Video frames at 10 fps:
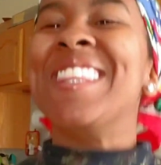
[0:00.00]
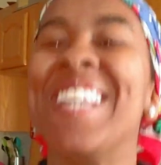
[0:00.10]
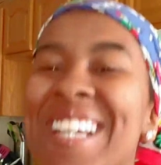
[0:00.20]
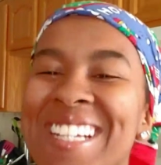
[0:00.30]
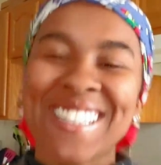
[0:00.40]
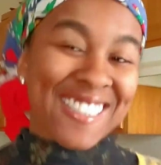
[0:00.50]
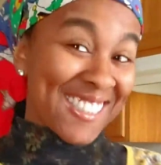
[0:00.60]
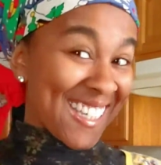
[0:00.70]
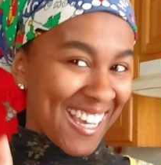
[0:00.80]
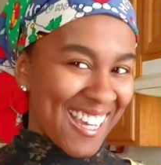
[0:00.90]

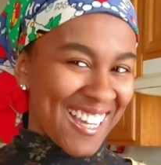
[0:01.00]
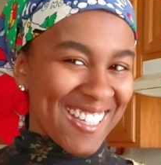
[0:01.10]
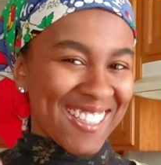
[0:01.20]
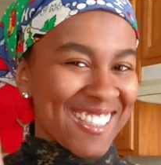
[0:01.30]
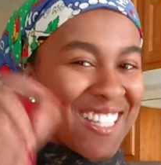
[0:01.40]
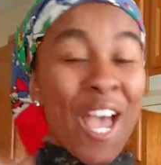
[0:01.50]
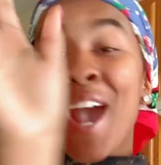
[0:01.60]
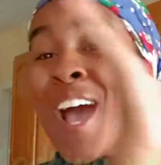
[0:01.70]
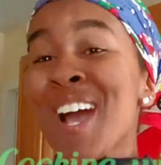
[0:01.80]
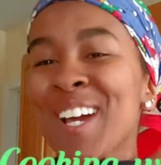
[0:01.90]
This is
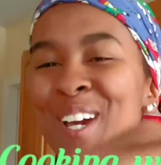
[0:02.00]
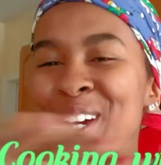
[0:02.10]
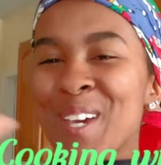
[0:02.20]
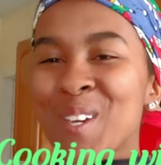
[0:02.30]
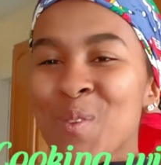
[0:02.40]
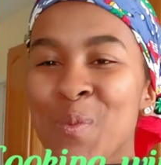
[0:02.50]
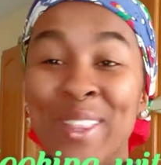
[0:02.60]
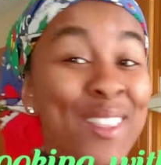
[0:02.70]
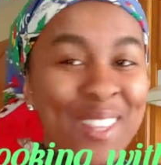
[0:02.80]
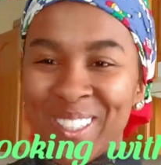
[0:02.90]
Cooking
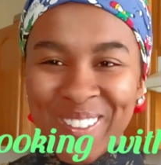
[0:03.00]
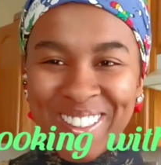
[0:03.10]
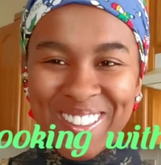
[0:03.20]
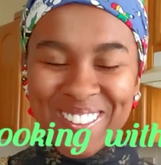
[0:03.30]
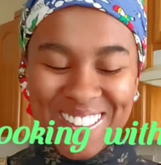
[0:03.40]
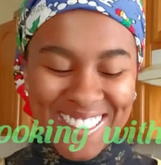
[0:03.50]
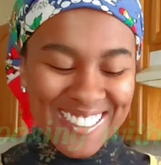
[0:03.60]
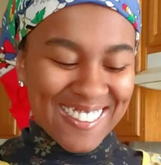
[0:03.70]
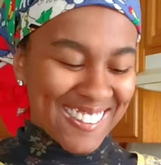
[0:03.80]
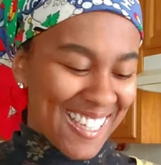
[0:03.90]
with Lulu.
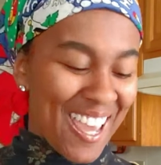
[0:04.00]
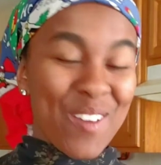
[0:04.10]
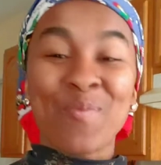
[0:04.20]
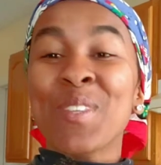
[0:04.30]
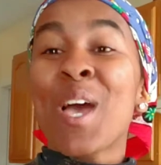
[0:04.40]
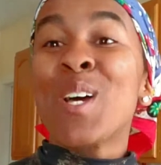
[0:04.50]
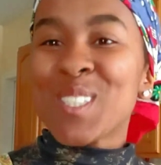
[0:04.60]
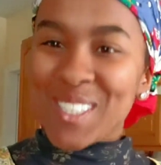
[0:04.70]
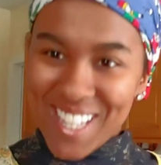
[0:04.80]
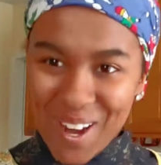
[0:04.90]
Okay,
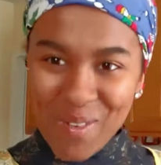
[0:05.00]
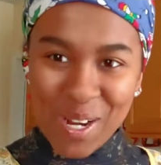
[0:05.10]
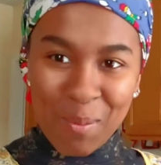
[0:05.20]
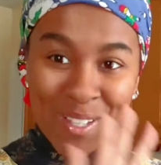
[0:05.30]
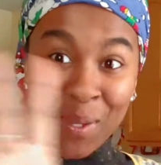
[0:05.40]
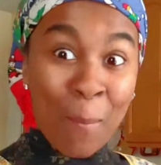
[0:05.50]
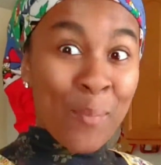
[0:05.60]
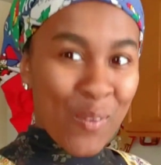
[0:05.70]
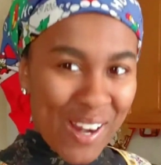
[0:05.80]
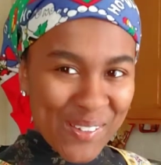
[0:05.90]
so today we're gonna make some
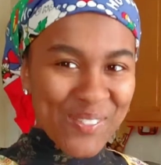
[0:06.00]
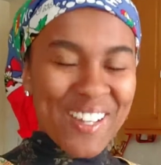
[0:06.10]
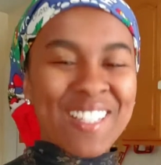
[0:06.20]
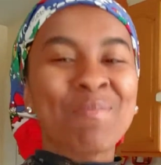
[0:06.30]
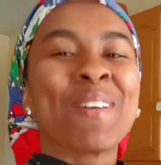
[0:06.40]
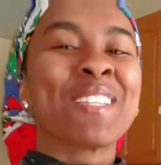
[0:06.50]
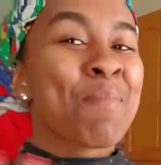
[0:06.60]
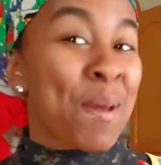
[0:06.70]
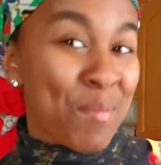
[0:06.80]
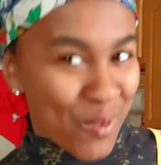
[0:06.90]
breakfast because
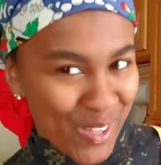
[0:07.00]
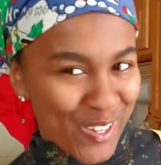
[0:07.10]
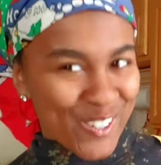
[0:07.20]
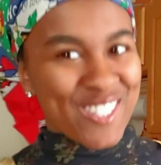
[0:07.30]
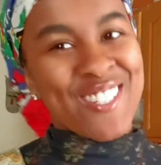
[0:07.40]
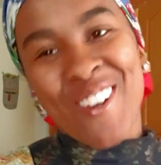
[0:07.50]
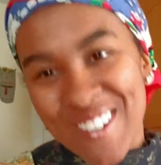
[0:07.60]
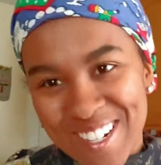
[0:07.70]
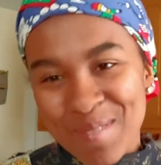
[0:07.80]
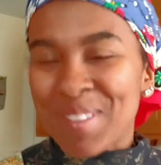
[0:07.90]
my brother
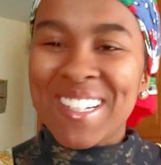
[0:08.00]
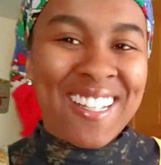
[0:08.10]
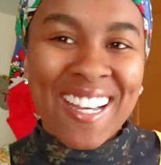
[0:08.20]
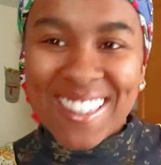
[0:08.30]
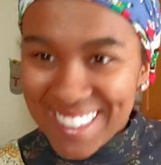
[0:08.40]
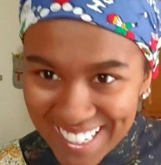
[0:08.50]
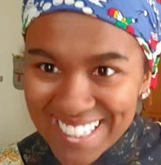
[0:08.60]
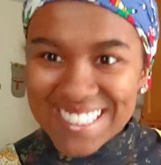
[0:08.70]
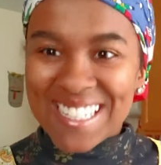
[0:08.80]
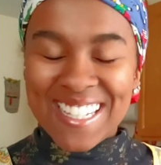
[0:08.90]
started, then he got
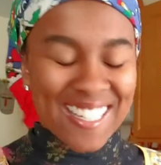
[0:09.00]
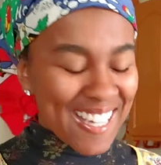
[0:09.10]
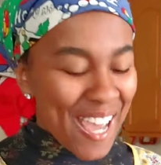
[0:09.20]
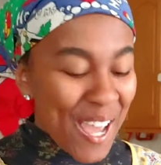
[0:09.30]
lazy.